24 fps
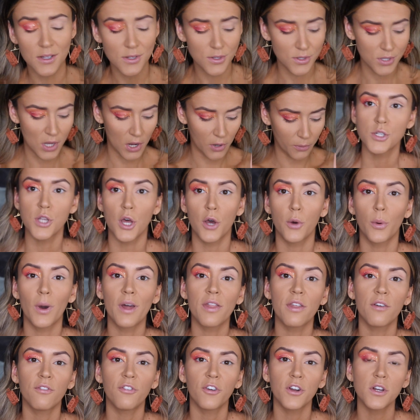So
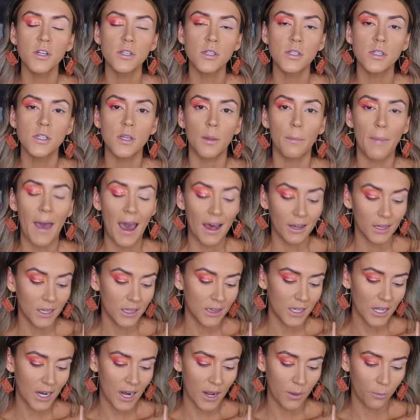the first
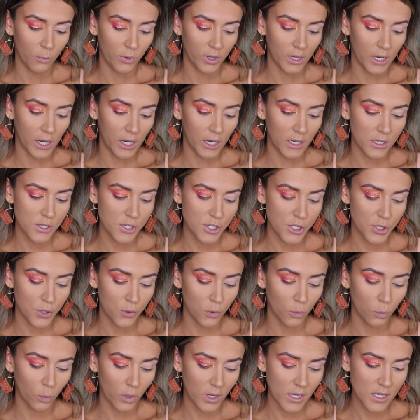palette that I went
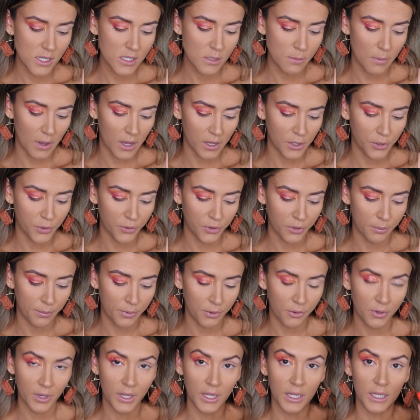into was my Huda
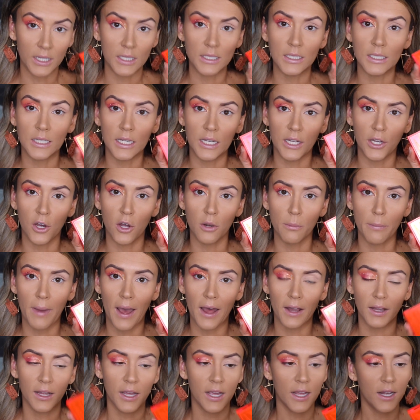Beauty Neon
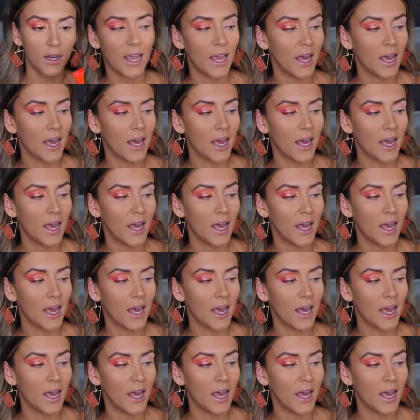palette,